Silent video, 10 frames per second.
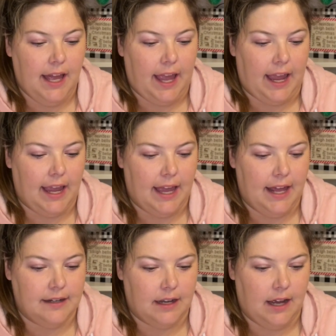
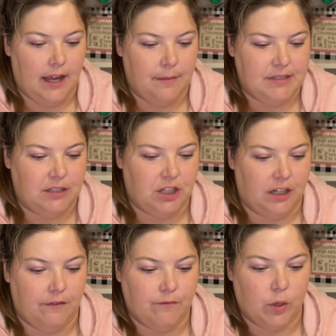And I'm stitching it
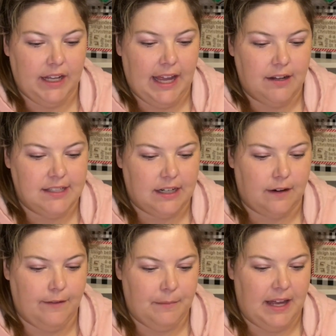on 40 count
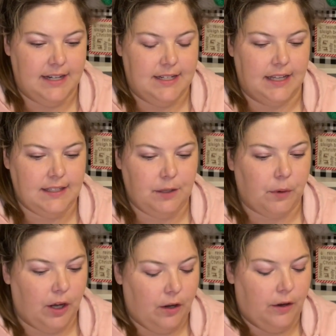Seraphim Dusty
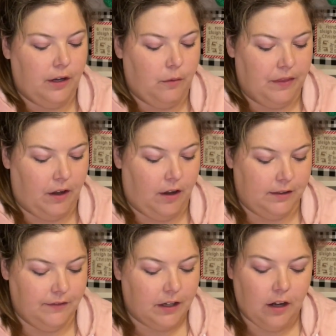Road with all
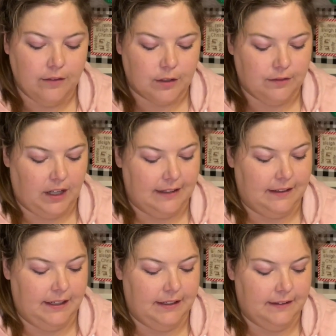of the called for
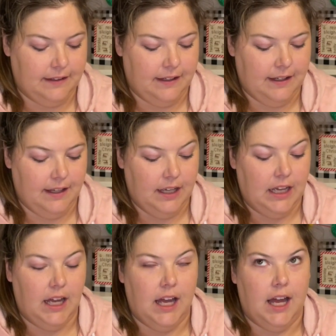flosses.
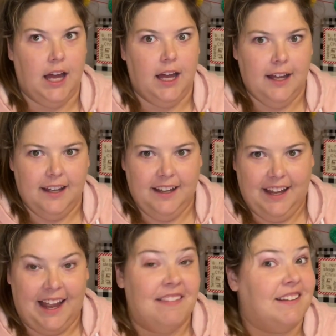
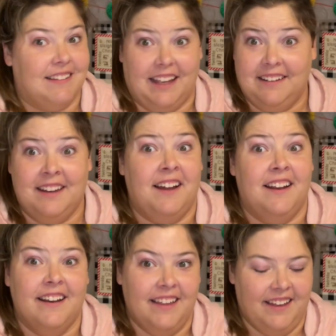And this is getting
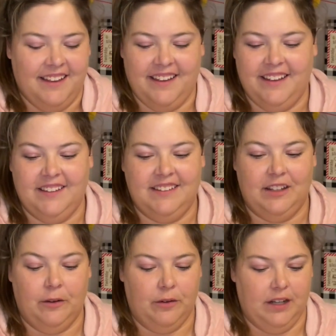done
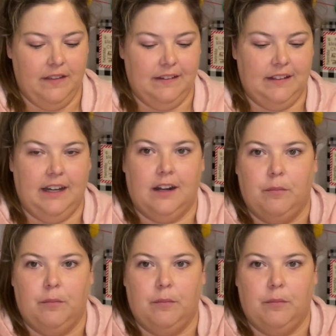soon this year